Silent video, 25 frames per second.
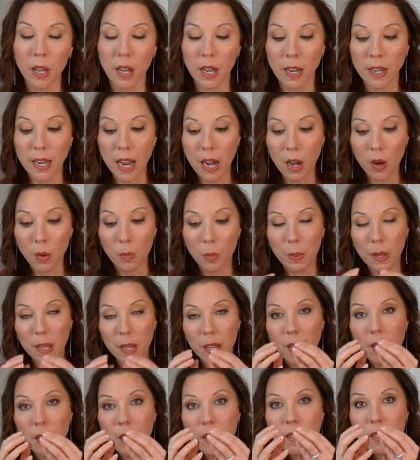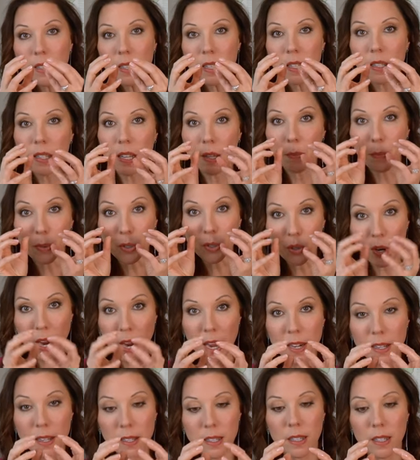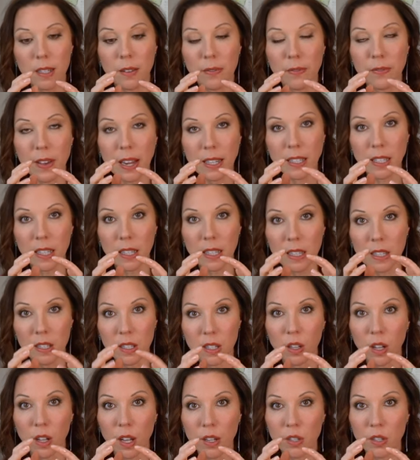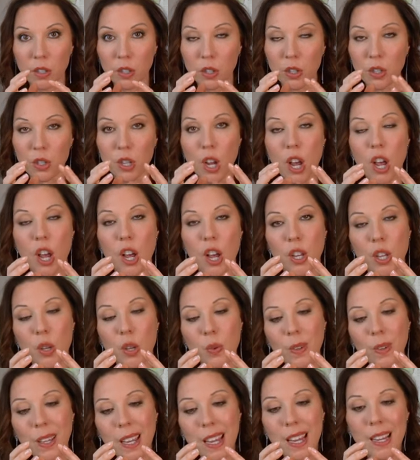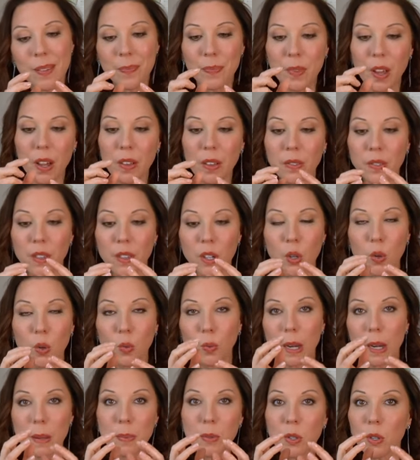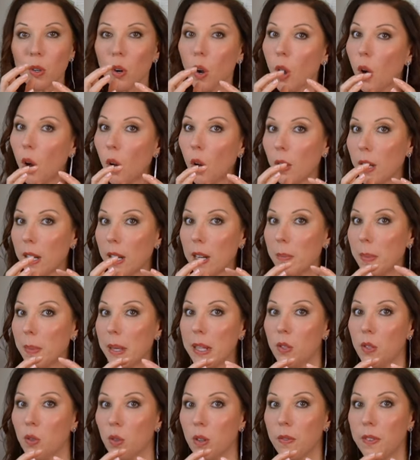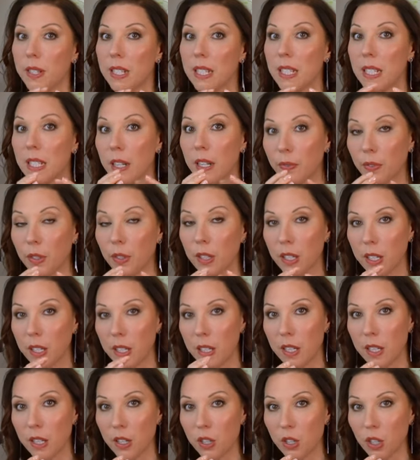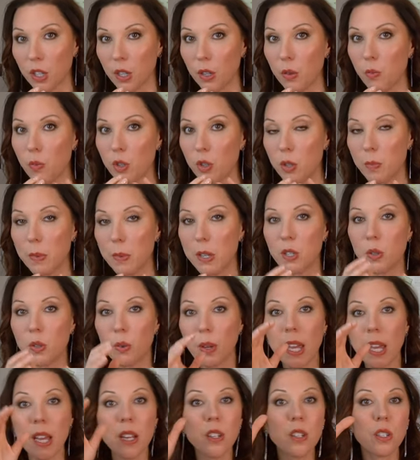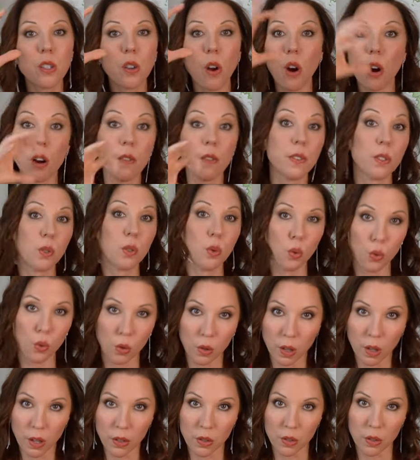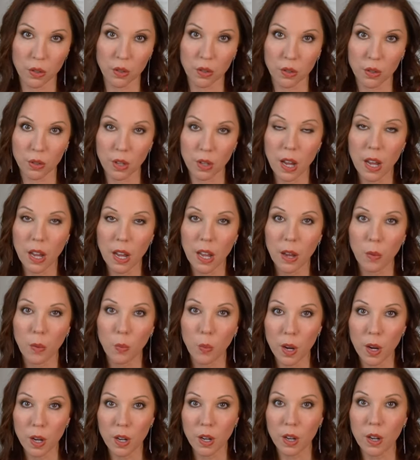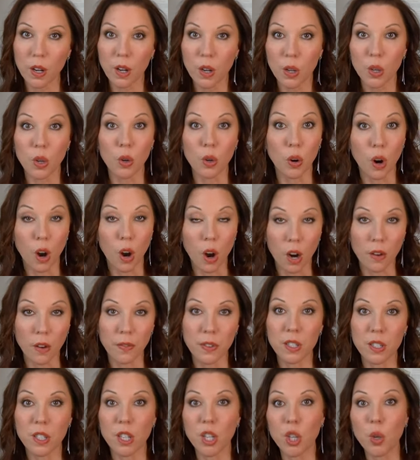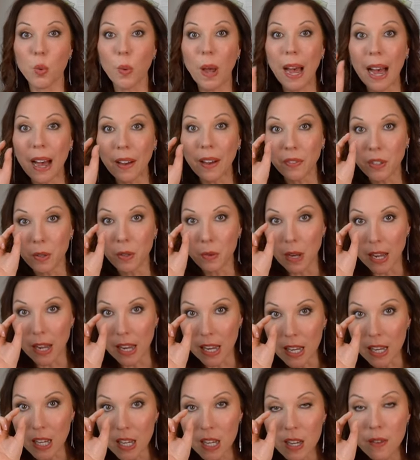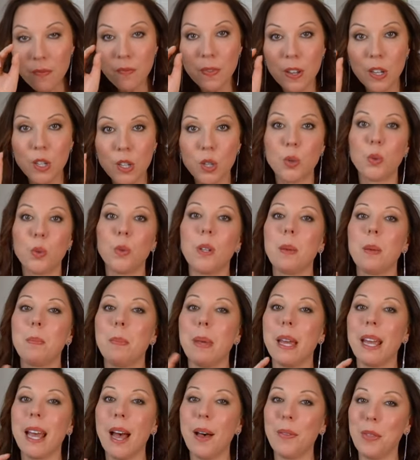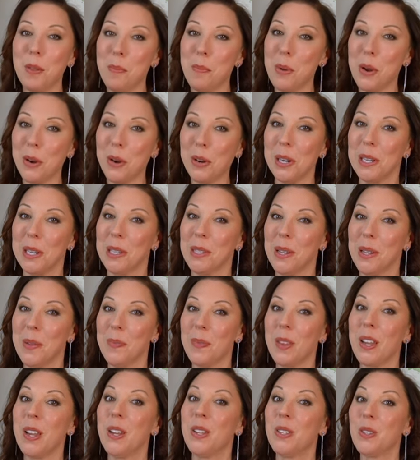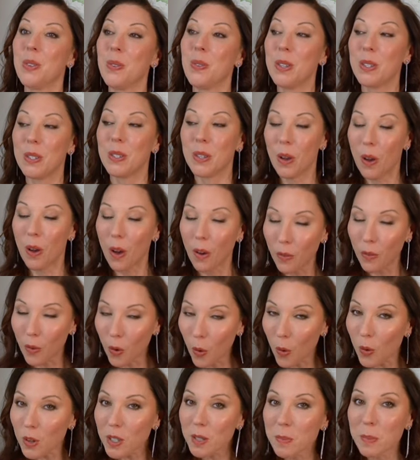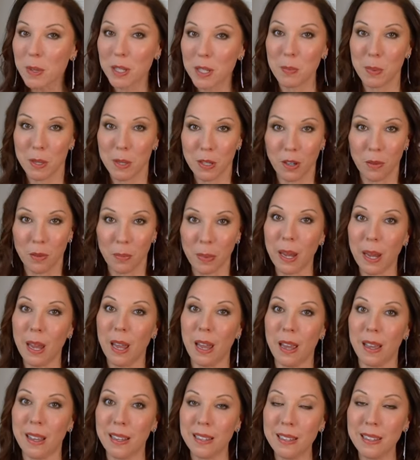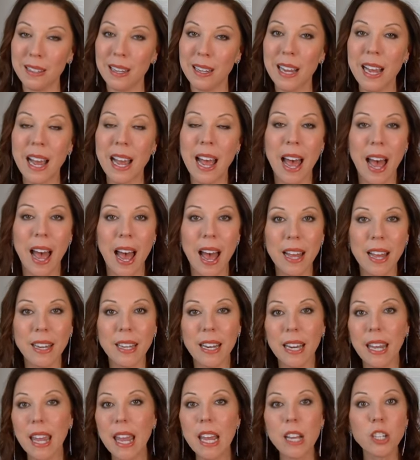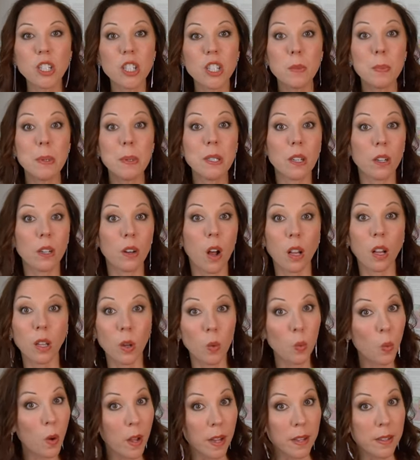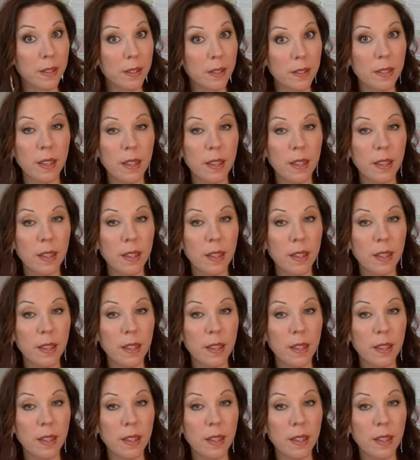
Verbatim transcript: Now, because these botrytis is affecting these clusters, you can't, the grapes are all gonna be in sort of a different condition, which means you can't just harvest whole clusters. When you're harvesting, you have to individually pick out the berries. So this, of course, must be done by hand. And it can't just be done all at once.